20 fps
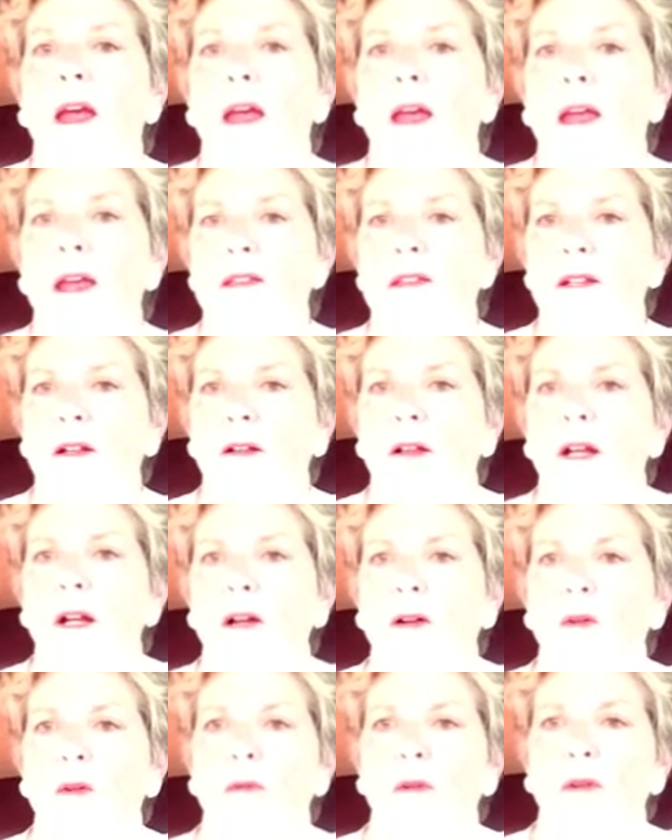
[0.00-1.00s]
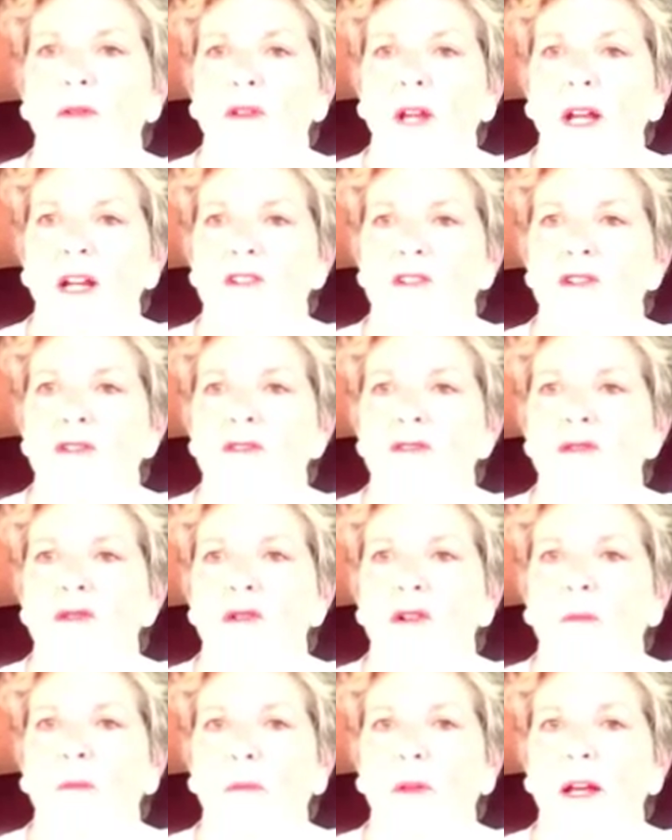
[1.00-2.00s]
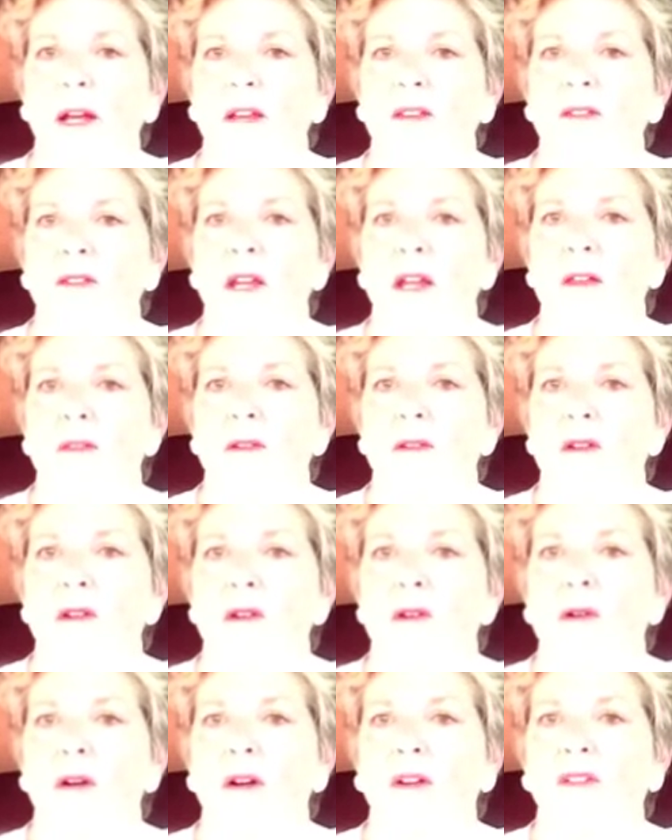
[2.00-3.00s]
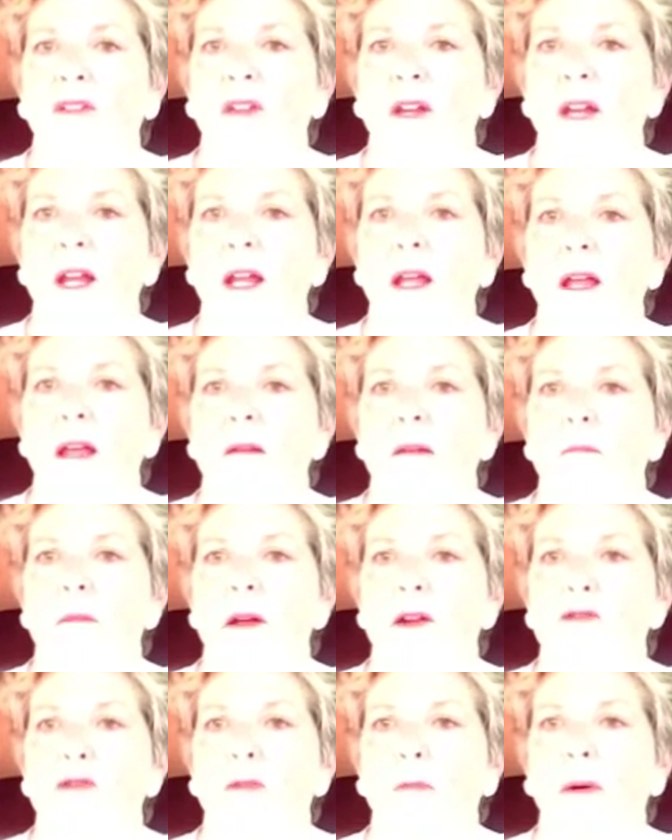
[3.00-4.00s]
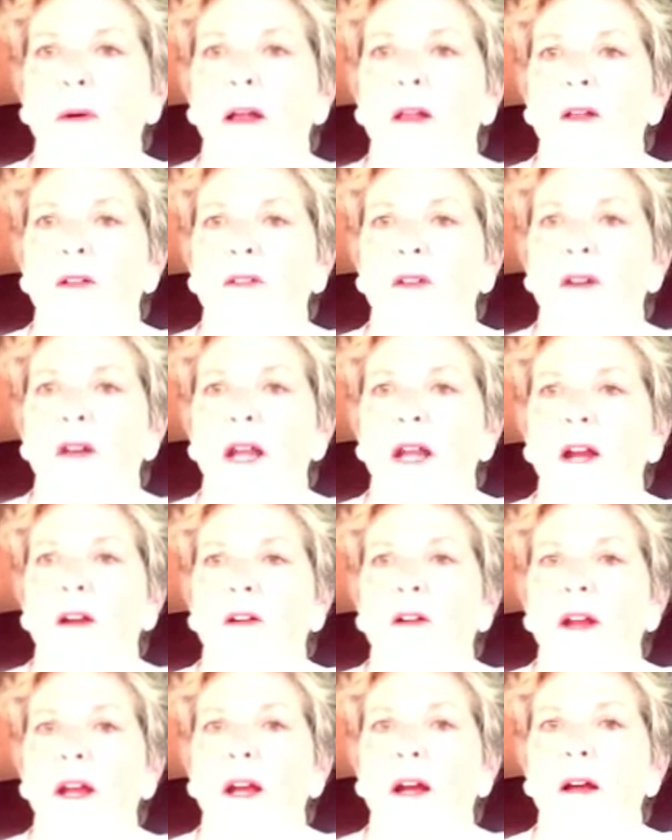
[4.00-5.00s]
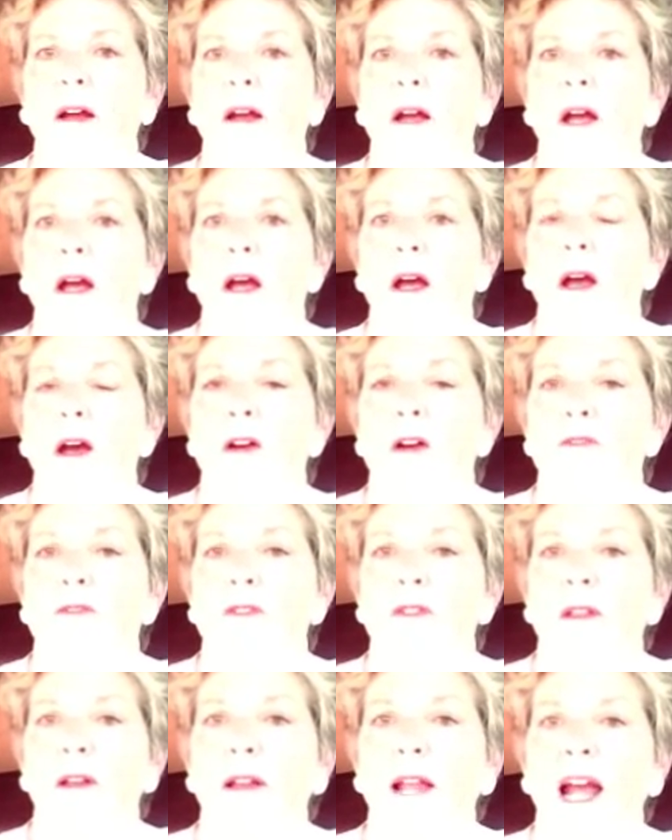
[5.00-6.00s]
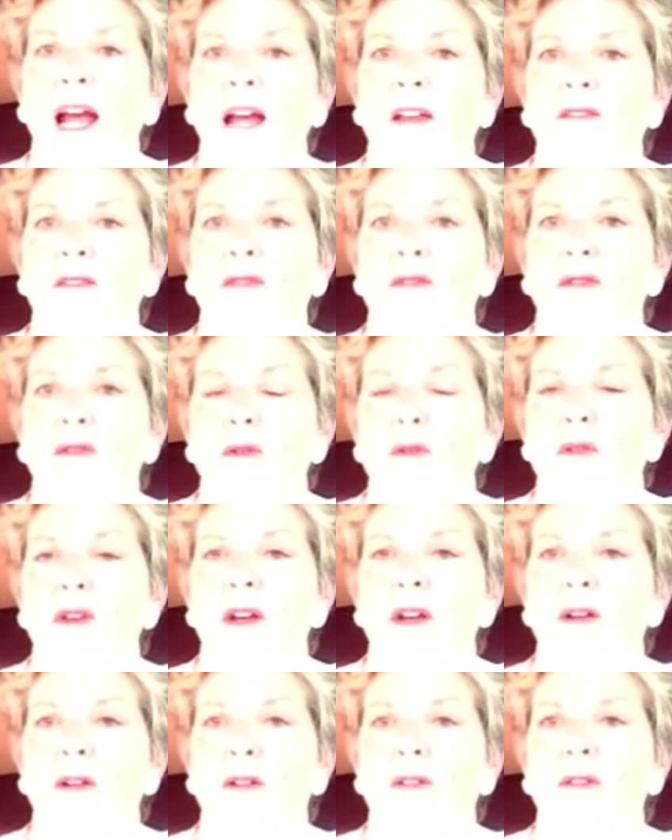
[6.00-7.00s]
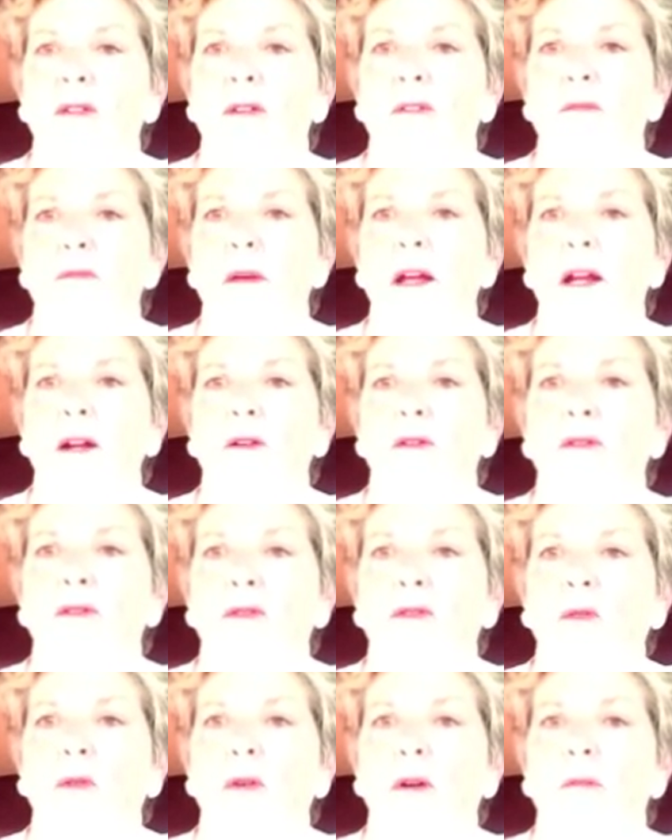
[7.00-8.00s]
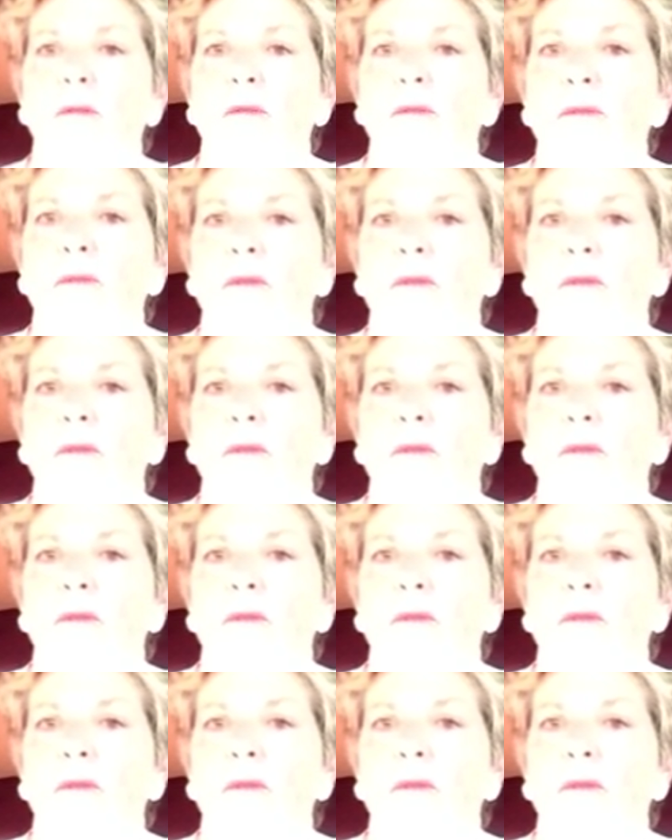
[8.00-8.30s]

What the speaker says: His clinical rotations took place in the New York City metropolitan area for the last 2 years of medical school.